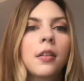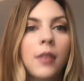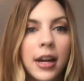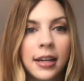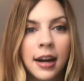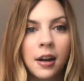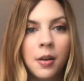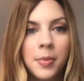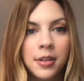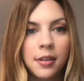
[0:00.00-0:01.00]
right now
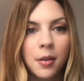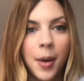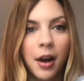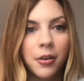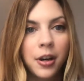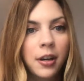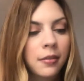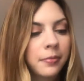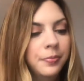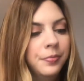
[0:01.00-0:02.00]
I'm into the powder.